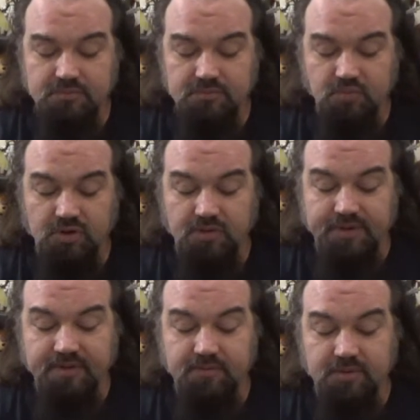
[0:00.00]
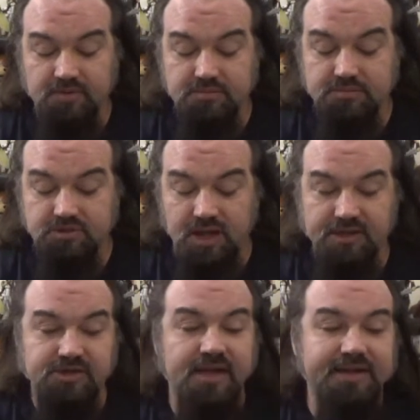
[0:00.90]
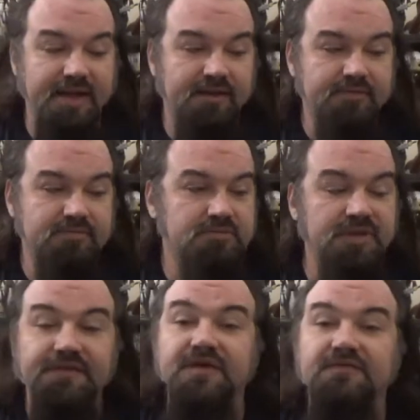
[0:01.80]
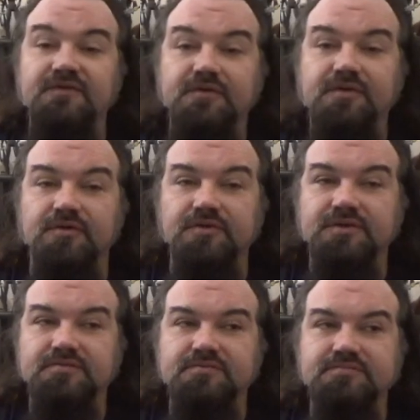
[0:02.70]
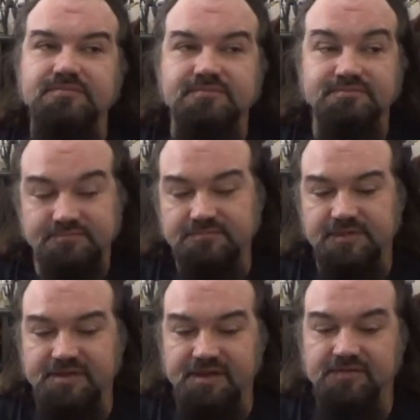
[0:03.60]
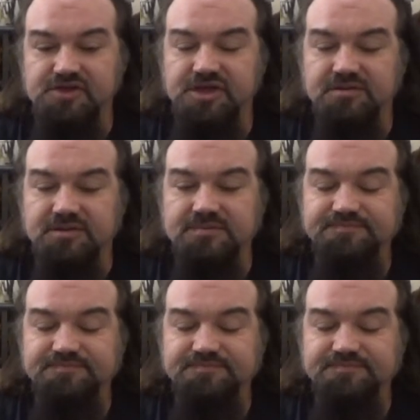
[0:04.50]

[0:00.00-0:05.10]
were trying to track down a thief who had stolen Steve's shield.